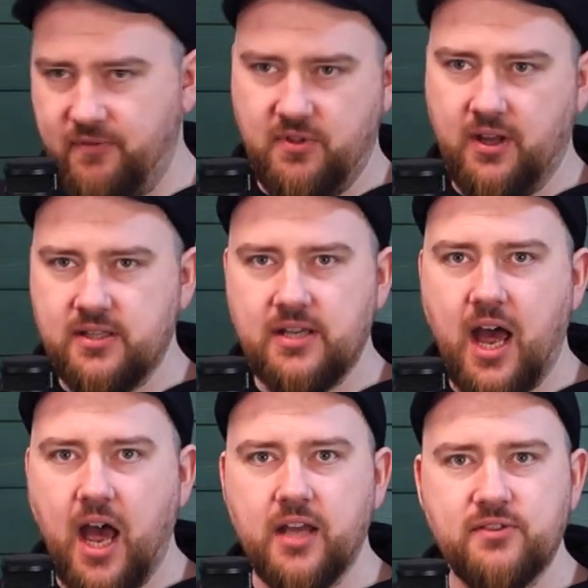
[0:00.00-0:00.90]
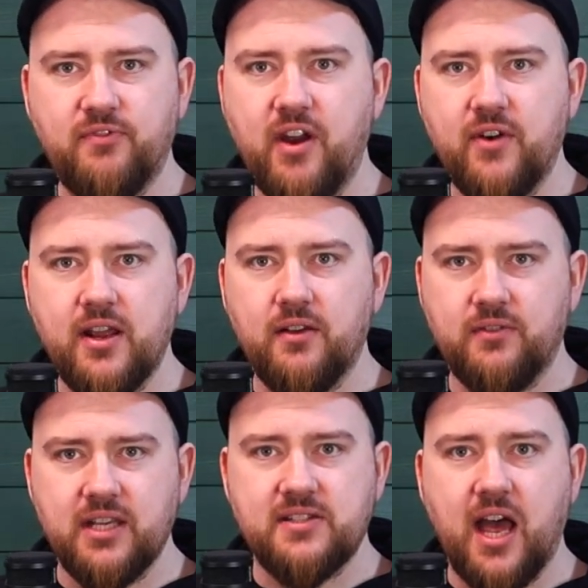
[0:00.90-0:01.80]
of the
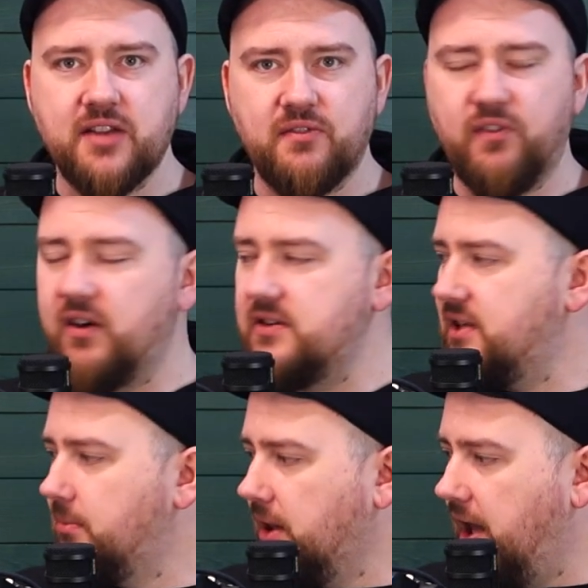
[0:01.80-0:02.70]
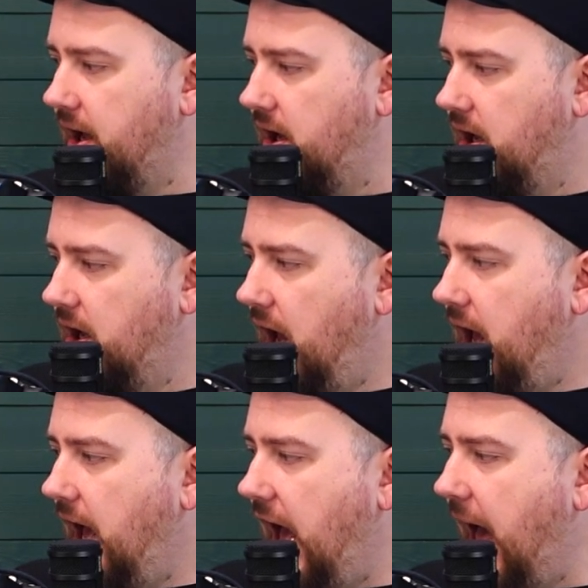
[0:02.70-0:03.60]
guitars are very similar.
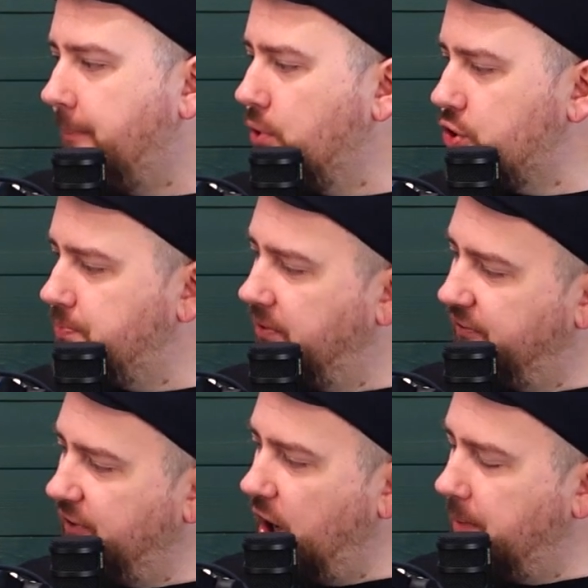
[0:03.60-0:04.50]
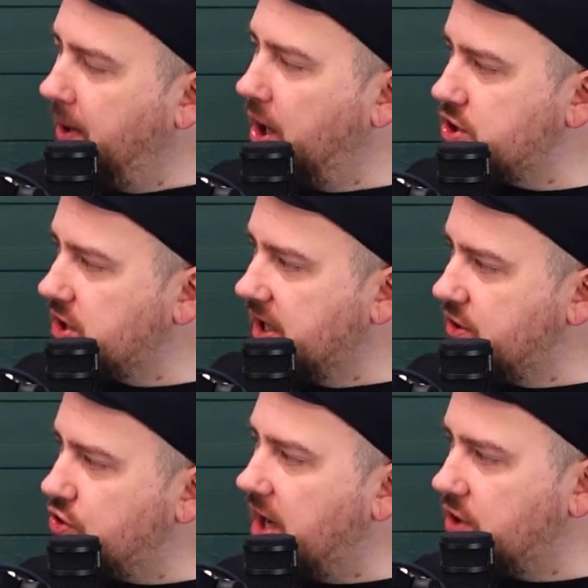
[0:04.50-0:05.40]
I much prefer personally
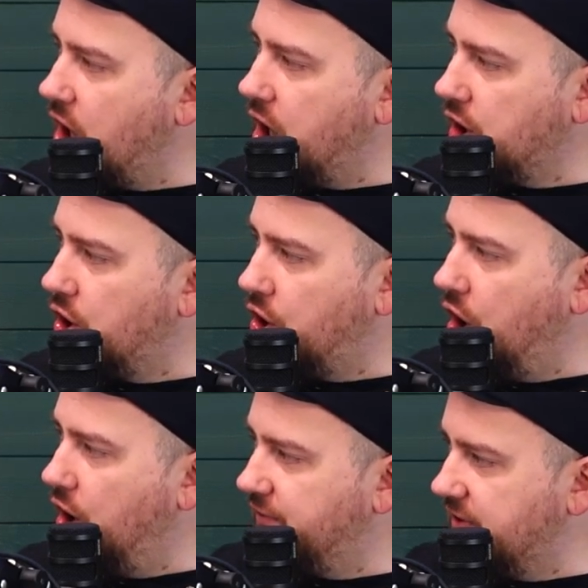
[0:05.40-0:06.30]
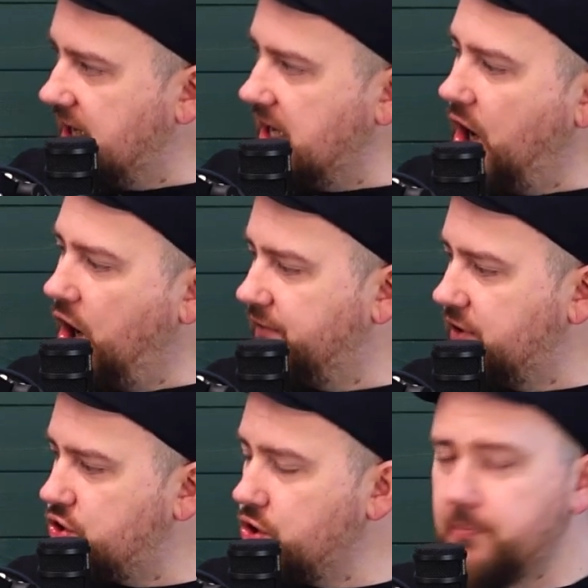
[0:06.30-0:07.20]
the Dreadnought look over
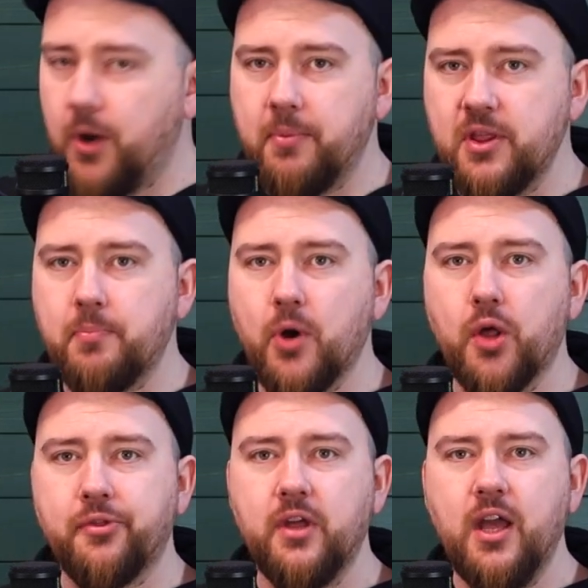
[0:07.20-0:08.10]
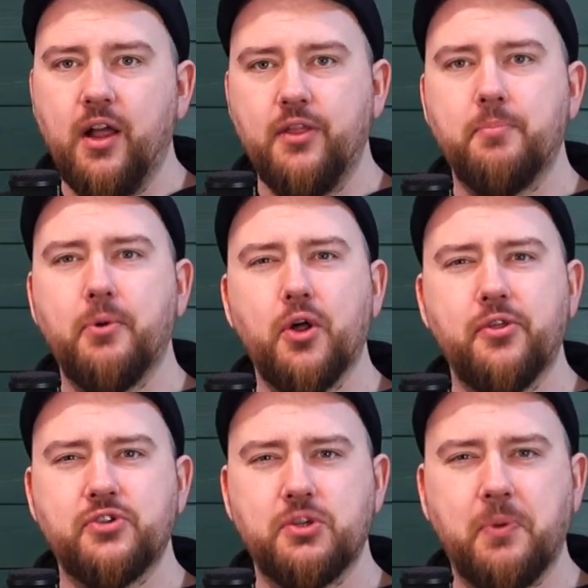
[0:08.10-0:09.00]
the jumbo, but they're
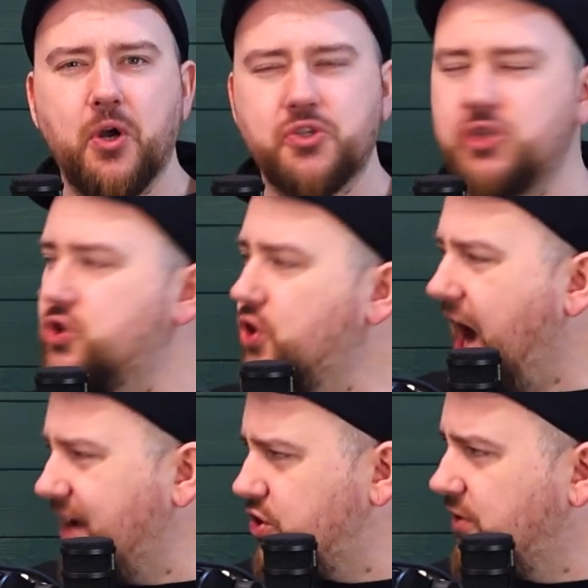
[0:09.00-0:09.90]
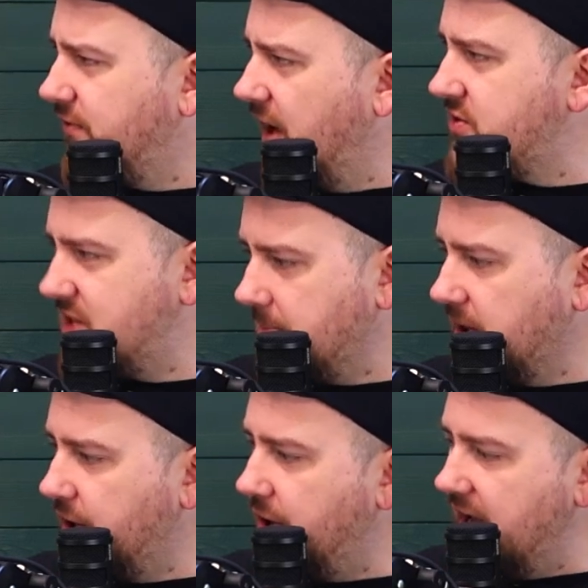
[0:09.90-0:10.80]
both supposed to scratch a
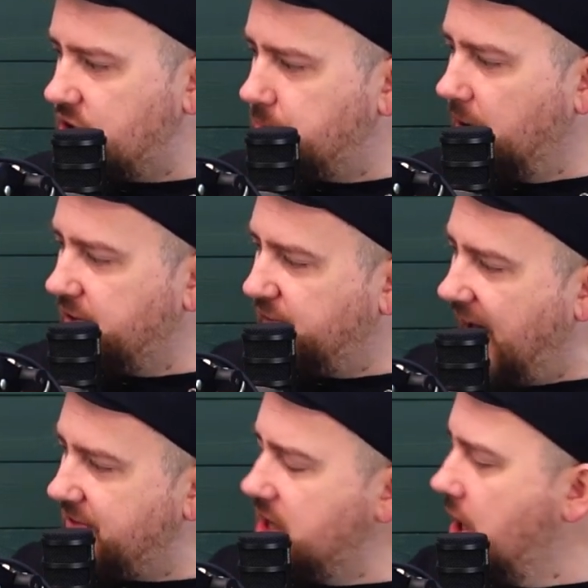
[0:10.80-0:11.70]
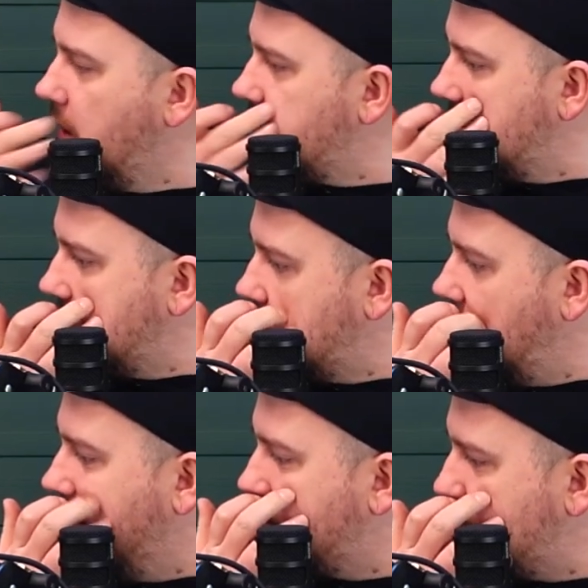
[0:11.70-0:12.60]
similar itch. But the fact that yours is a
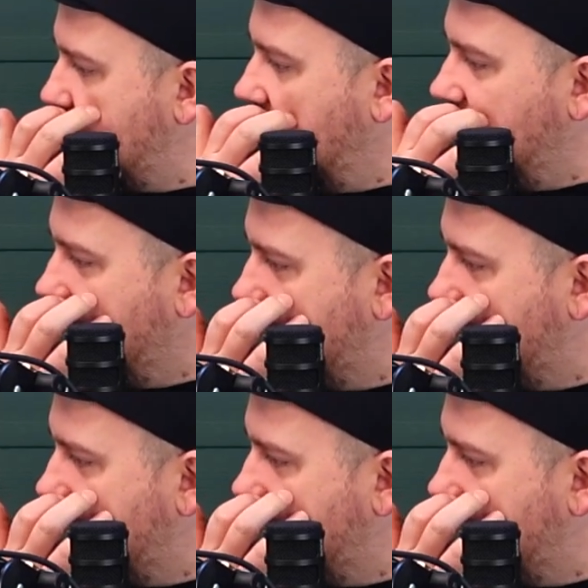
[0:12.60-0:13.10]
12-string,